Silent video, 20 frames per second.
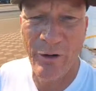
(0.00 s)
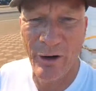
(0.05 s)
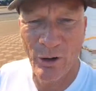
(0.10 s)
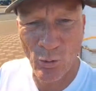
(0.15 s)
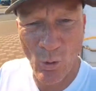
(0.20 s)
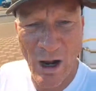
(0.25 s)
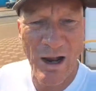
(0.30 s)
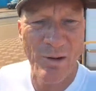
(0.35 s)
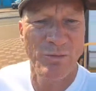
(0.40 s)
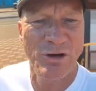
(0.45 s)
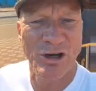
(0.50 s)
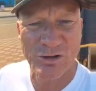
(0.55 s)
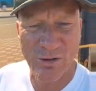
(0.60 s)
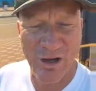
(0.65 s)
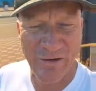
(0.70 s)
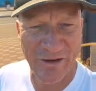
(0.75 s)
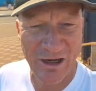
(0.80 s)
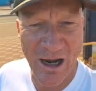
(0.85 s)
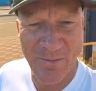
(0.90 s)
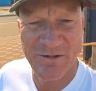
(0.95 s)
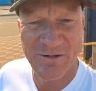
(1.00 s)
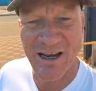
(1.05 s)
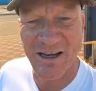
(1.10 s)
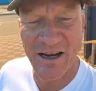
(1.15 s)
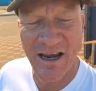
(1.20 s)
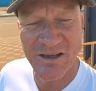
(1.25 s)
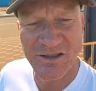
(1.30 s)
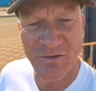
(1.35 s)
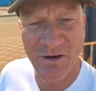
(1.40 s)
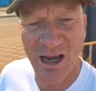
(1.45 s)
Why? Because we have an upside
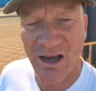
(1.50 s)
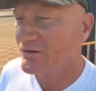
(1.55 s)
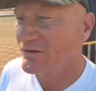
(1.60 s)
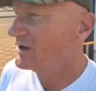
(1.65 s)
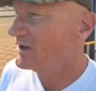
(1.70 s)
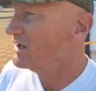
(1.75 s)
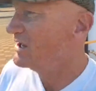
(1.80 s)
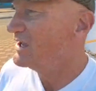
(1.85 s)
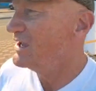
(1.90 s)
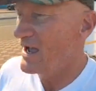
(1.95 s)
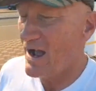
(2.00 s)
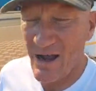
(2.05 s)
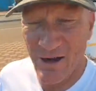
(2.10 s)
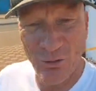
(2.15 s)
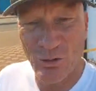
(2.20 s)
HVF. I